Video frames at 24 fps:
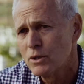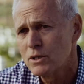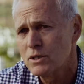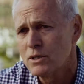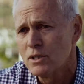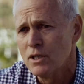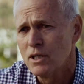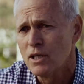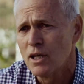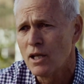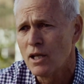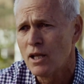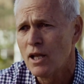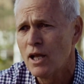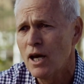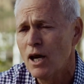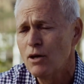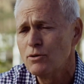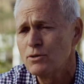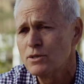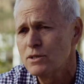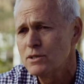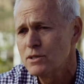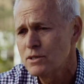which then
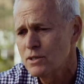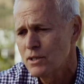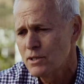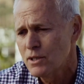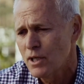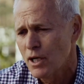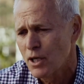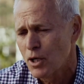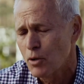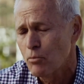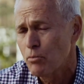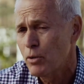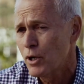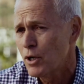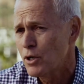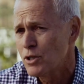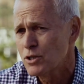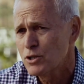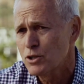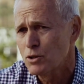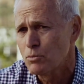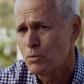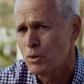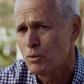allows us to take a
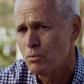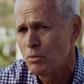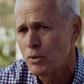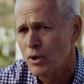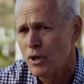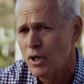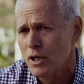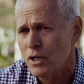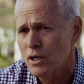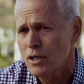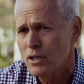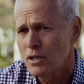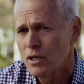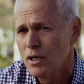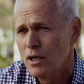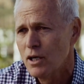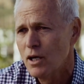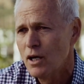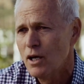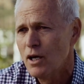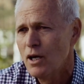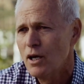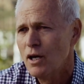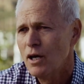perishable product
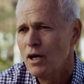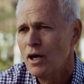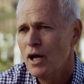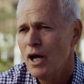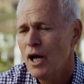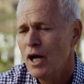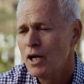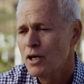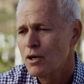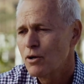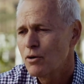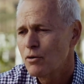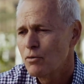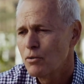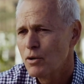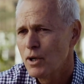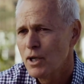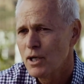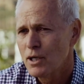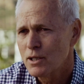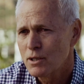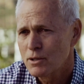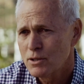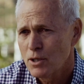and
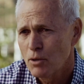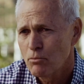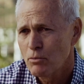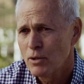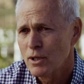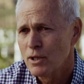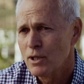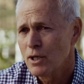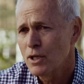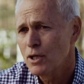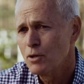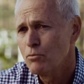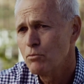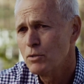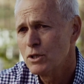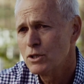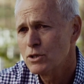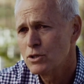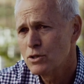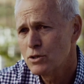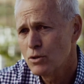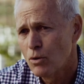create something that can be